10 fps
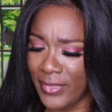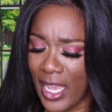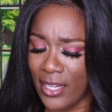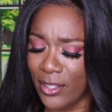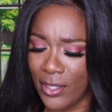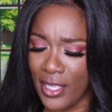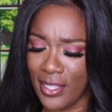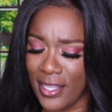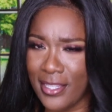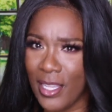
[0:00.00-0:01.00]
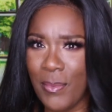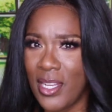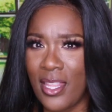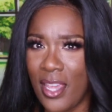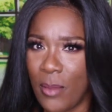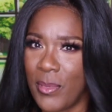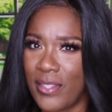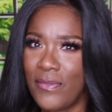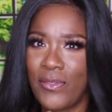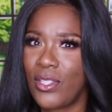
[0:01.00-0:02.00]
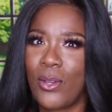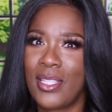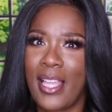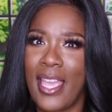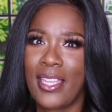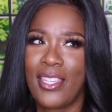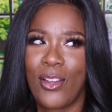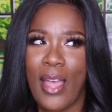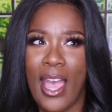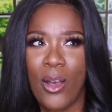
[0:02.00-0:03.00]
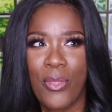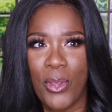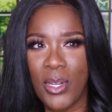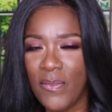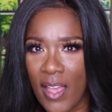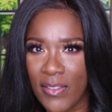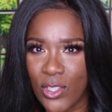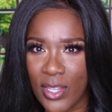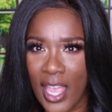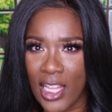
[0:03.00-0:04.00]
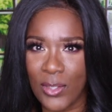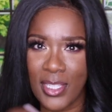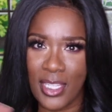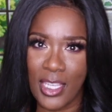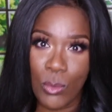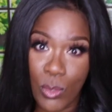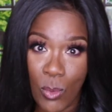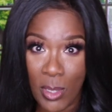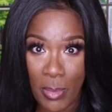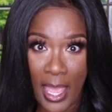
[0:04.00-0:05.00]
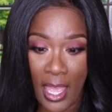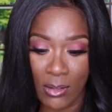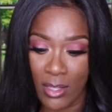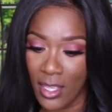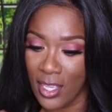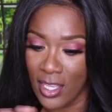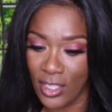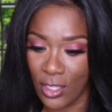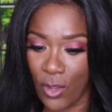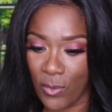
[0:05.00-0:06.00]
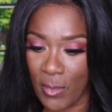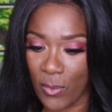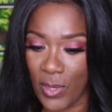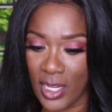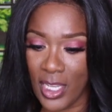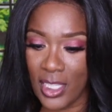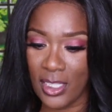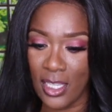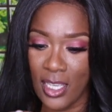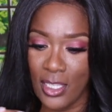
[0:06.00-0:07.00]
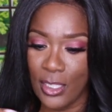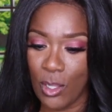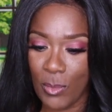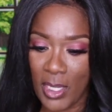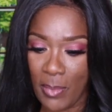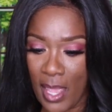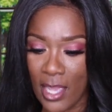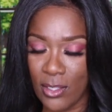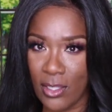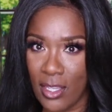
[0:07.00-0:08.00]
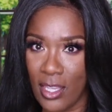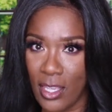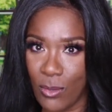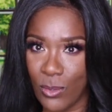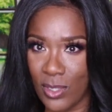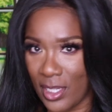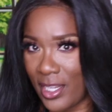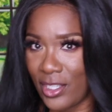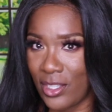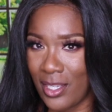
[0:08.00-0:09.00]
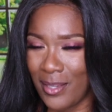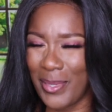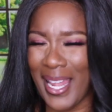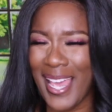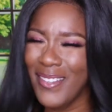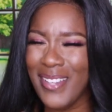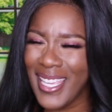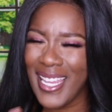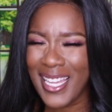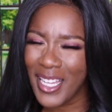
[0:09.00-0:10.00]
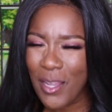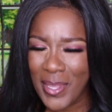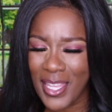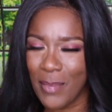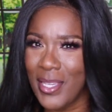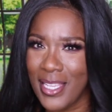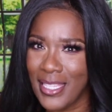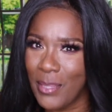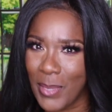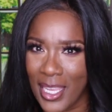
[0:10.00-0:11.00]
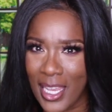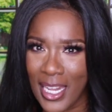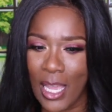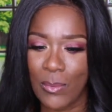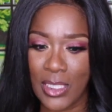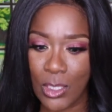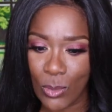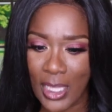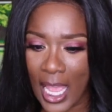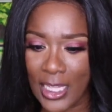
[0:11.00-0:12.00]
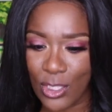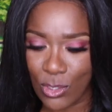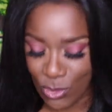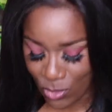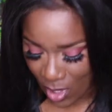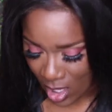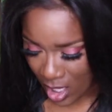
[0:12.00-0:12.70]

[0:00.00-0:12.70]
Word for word: I don't know. It's it's something in there, but for, so it's like you know how 3,500 calories equals one pound. So for my readings, so many pounds equals an inch. But I don't want to get hung up in that because at the beginning I was so tied to